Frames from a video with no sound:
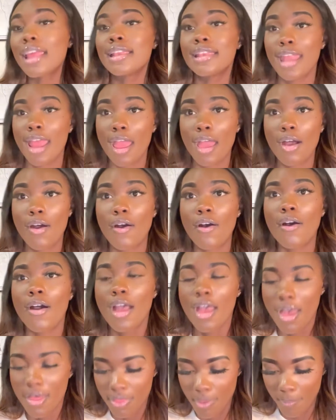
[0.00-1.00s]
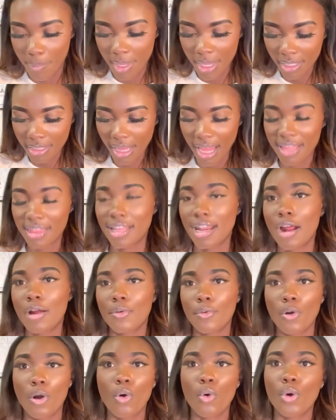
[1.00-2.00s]
Now, the pen light that
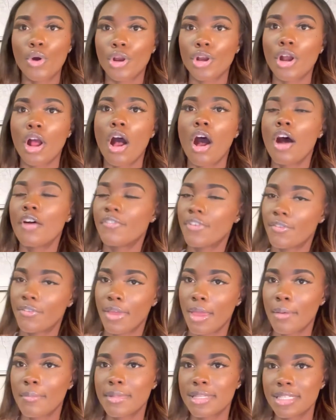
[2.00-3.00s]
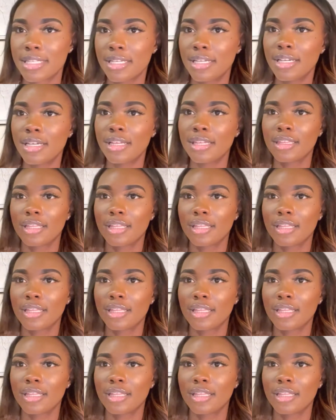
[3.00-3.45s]
I ordered off of Amazon,